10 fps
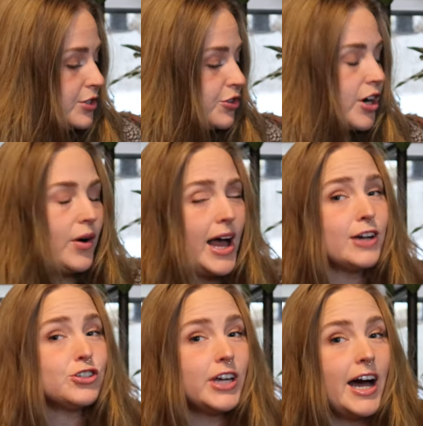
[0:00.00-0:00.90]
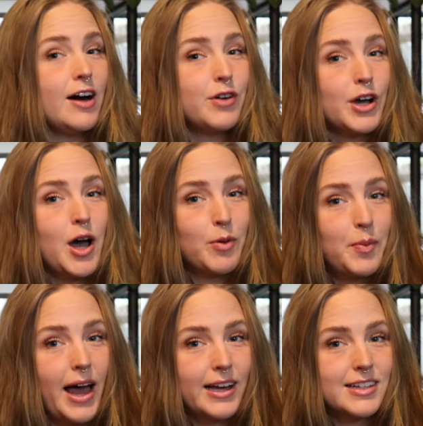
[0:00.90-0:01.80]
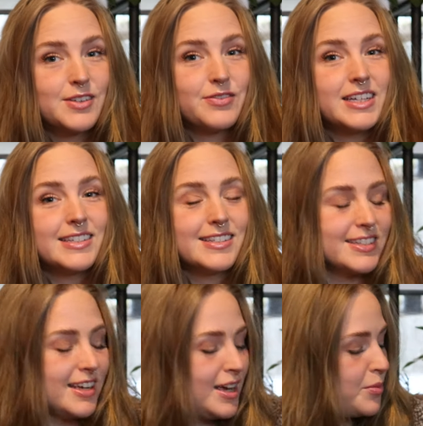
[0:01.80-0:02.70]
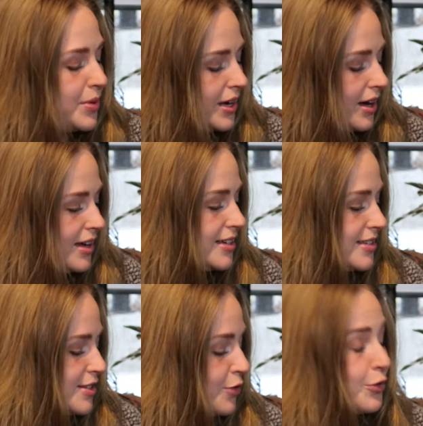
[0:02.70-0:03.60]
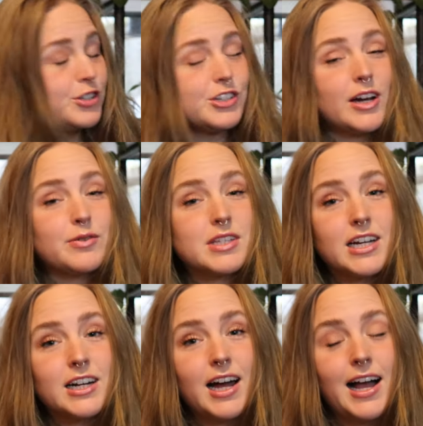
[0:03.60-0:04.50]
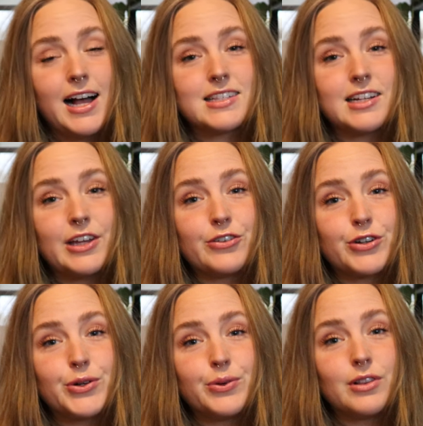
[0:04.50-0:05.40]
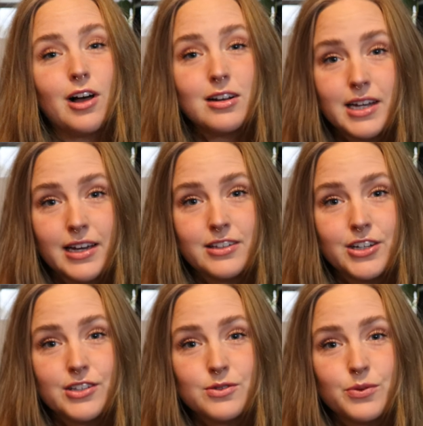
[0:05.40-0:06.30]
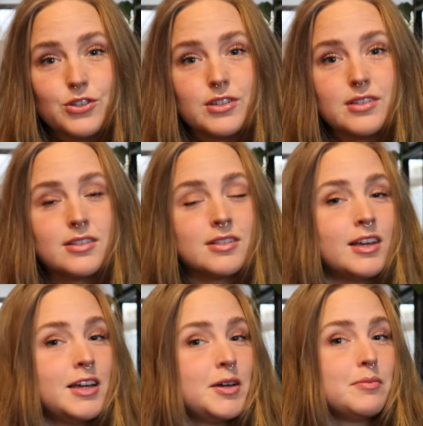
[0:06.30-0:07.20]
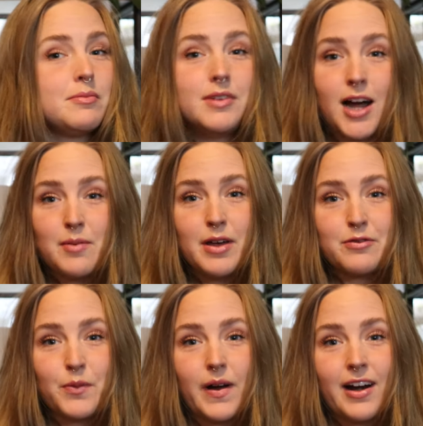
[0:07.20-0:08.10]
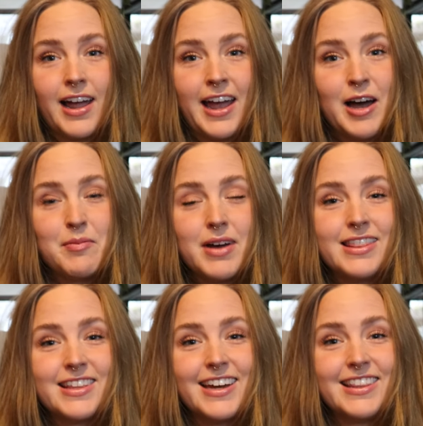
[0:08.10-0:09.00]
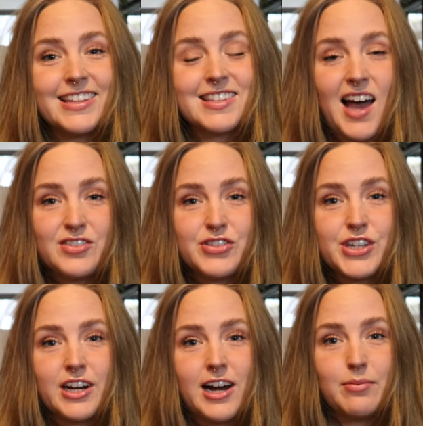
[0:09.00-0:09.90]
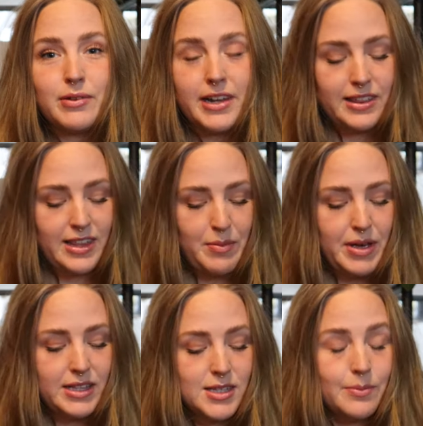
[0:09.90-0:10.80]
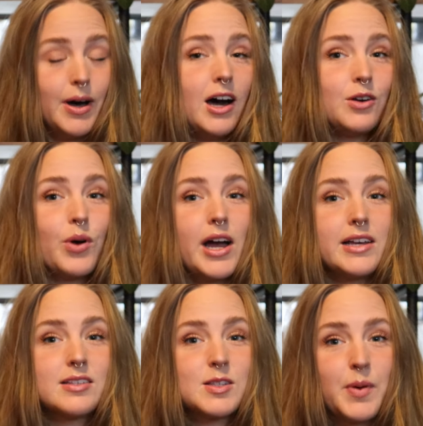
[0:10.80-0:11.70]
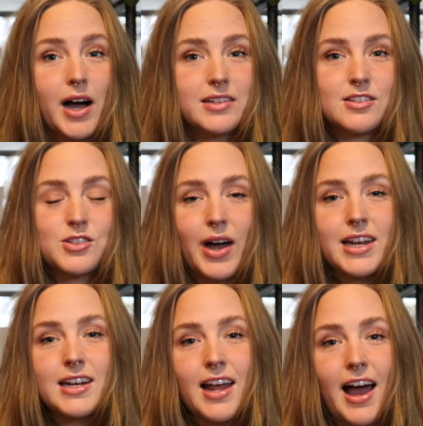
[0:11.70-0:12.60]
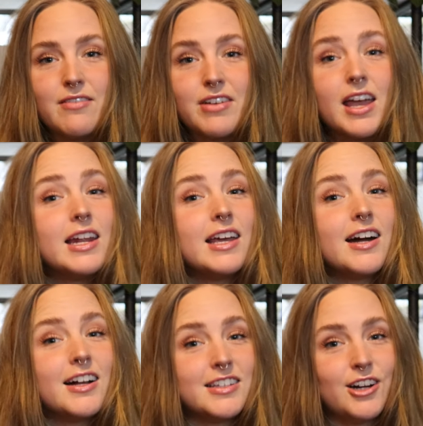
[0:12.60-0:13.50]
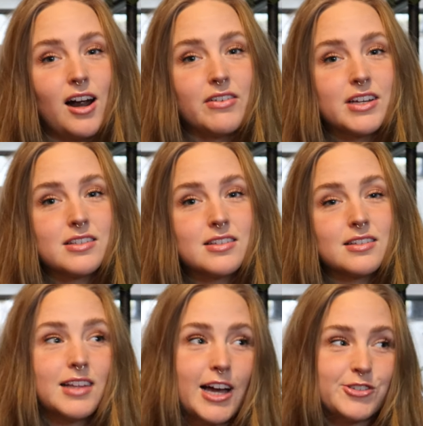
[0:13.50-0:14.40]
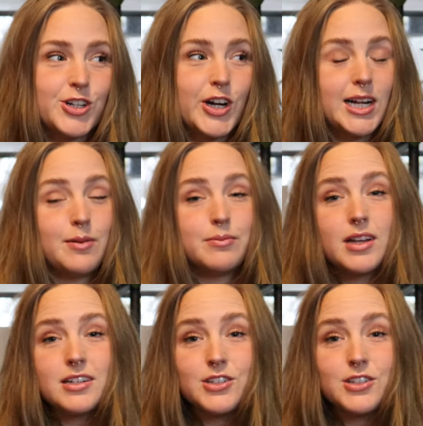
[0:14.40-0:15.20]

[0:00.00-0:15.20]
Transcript: wait to grow. I actually have a couple packets of these because the first year I was here, I accidentally grew long day onions, which is not meant for where I am. And then this last year I planted them in some unwise spots. So I didn't have any onion harvest last year and I'm